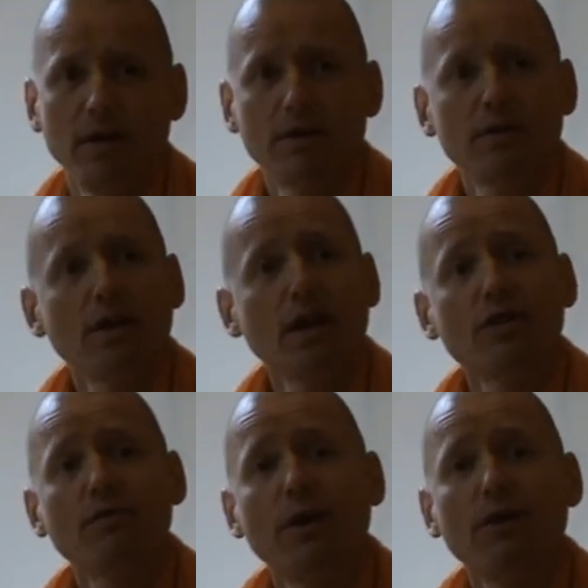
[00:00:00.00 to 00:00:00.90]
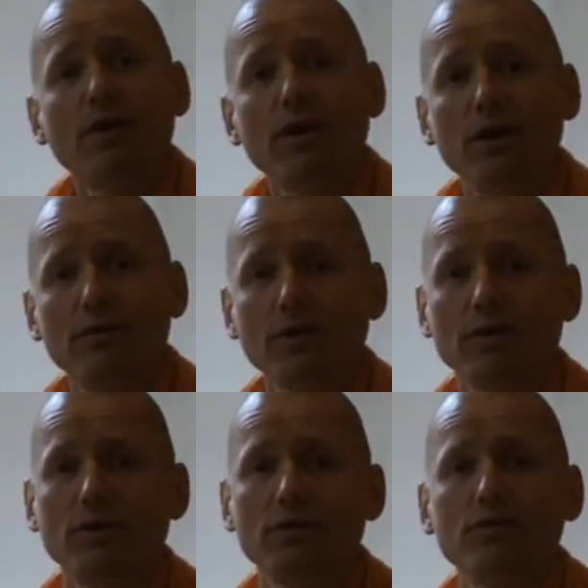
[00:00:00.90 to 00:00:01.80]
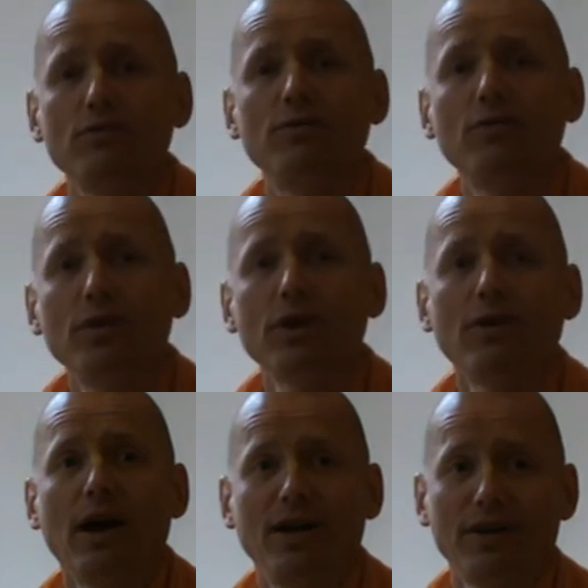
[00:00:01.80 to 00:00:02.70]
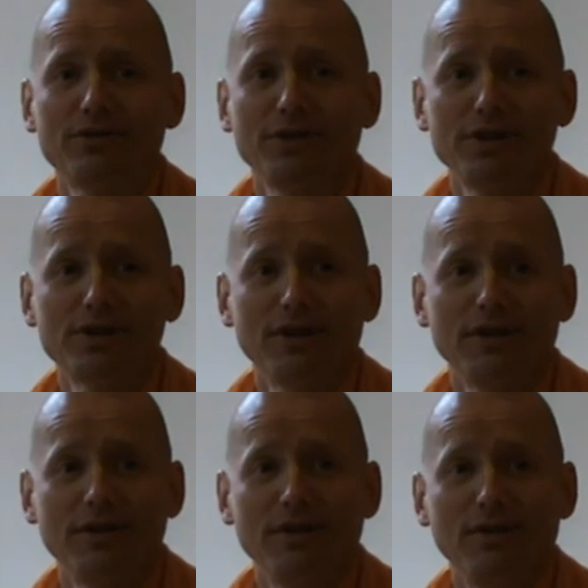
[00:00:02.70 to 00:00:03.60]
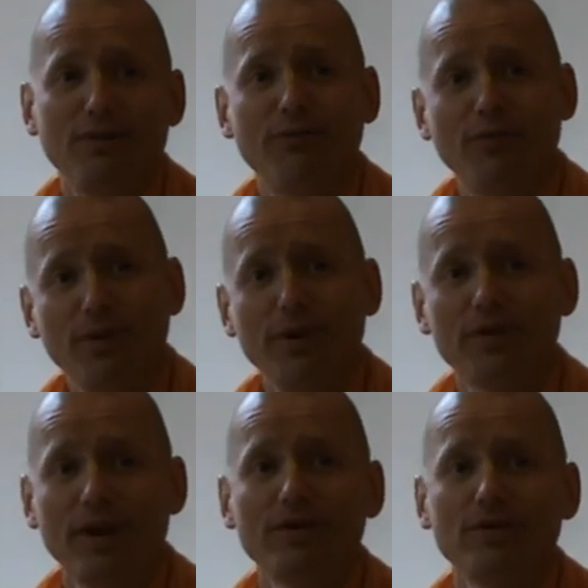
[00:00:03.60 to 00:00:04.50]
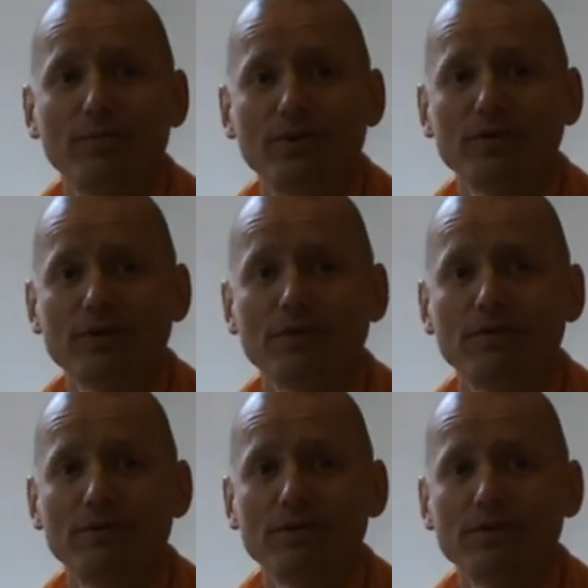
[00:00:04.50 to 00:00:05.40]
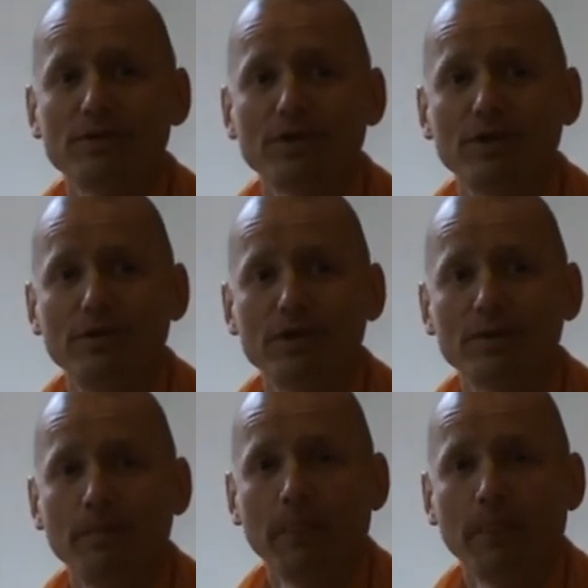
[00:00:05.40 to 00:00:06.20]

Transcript: So then it's very, very difficult to fully cry out to Krishna, fully take to the process of devotional service.